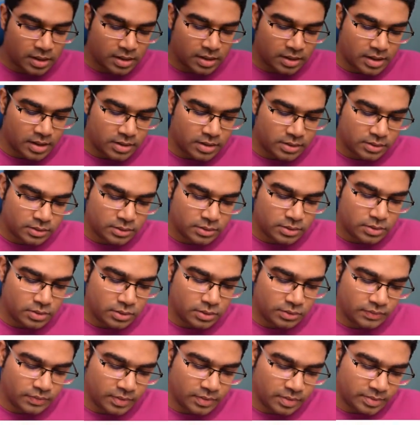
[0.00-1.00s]
Current
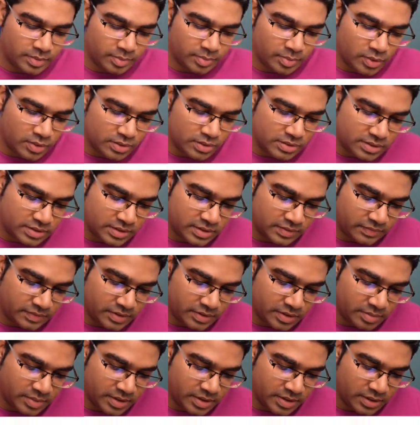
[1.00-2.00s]
goes from the positive
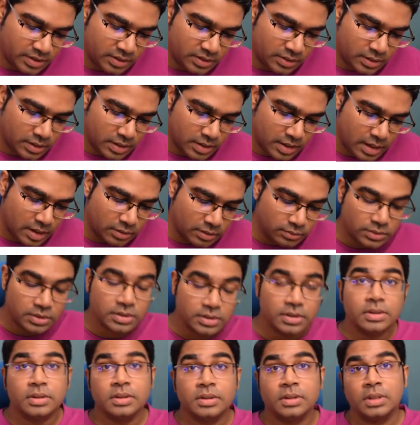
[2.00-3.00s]
terminal out
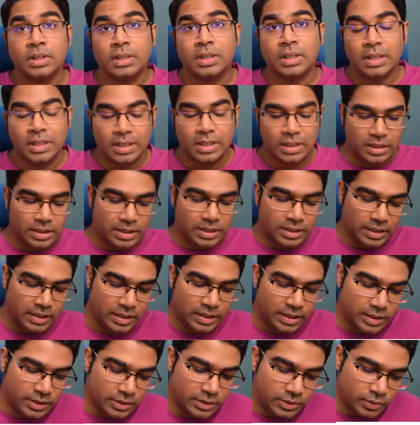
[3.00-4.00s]

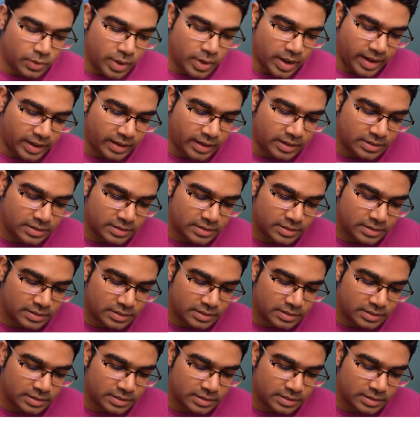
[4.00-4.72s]
into X,